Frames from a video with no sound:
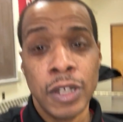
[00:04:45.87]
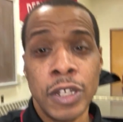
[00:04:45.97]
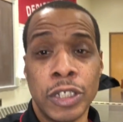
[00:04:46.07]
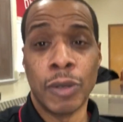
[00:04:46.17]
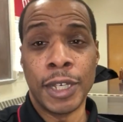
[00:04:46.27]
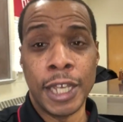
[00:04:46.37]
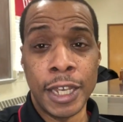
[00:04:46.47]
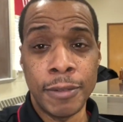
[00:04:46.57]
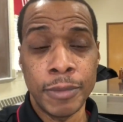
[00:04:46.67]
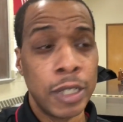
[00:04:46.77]
So
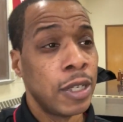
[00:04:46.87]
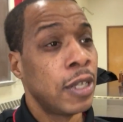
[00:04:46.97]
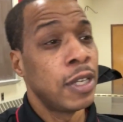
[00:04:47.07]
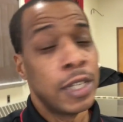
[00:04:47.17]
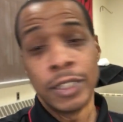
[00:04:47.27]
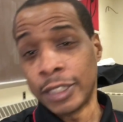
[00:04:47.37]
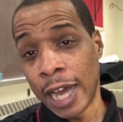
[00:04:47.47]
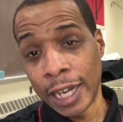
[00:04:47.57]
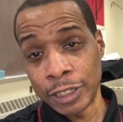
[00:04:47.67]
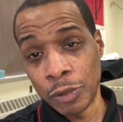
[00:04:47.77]
again,
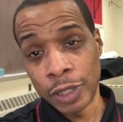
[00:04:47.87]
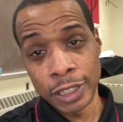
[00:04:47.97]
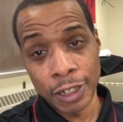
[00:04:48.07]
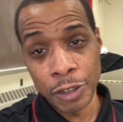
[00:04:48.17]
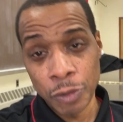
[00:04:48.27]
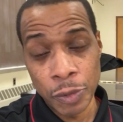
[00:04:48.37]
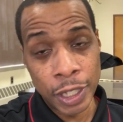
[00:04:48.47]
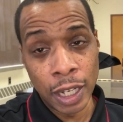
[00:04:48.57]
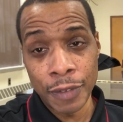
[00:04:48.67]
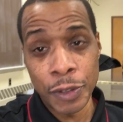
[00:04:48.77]
scholars, we want to tell you we
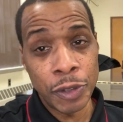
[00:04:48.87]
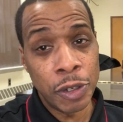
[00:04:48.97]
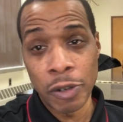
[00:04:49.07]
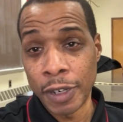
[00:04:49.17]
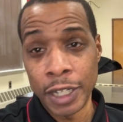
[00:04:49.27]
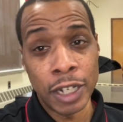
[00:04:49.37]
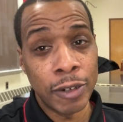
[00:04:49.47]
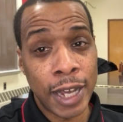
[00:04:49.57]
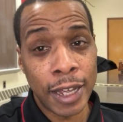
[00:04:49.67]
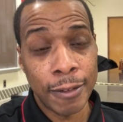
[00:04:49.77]
love you. You already know
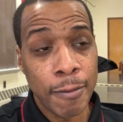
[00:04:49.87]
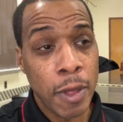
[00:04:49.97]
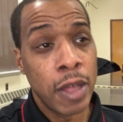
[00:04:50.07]
that.